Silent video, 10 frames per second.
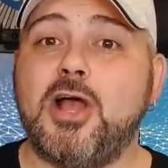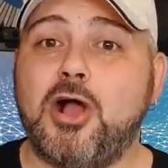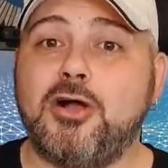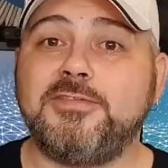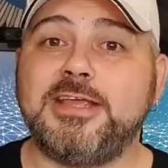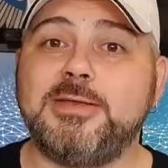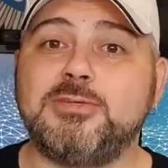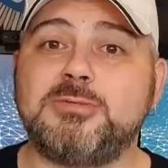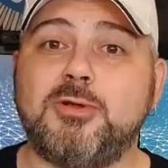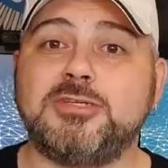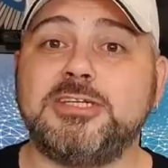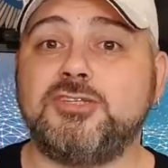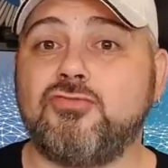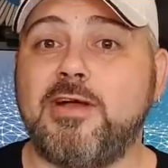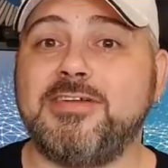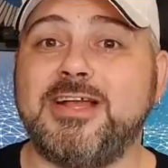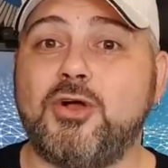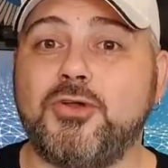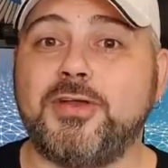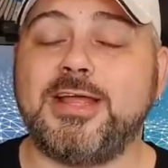after he was spotted driving a
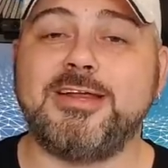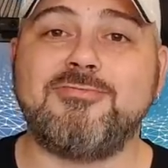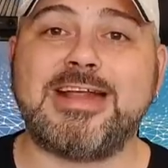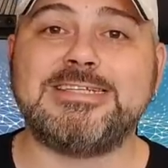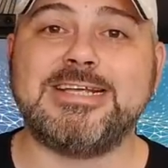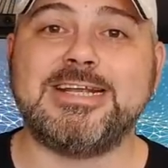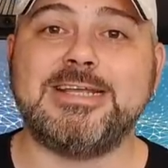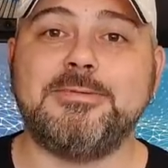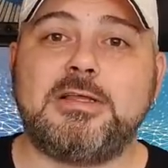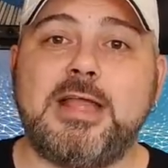Honda erratically.